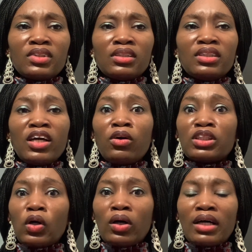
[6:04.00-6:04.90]
They, on
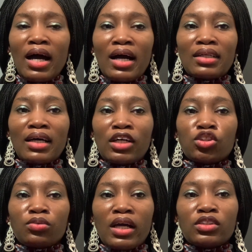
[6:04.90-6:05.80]
the other hand, are
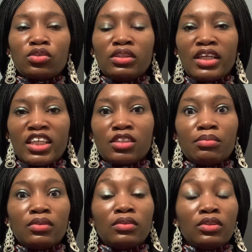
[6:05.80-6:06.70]
trying to get
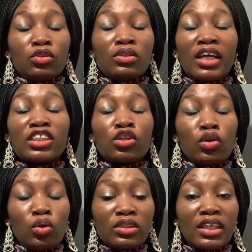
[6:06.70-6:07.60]

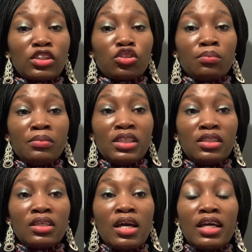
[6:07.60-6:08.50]
closer to me
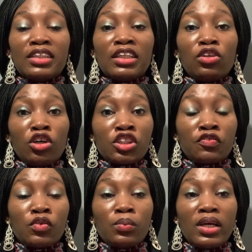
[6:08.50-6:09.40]
in a
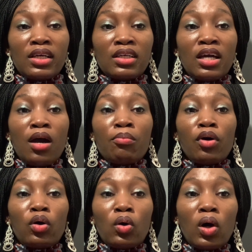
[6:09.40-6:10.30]
lustful way,
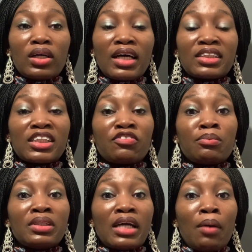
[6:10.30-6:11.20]
but God has given me
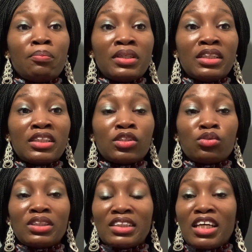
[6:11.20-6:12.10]
the ability to
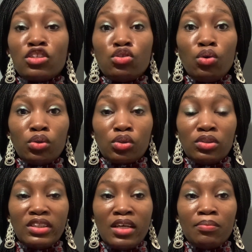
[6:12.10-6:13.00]
say no to
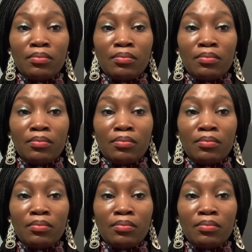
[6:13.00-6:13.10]
them.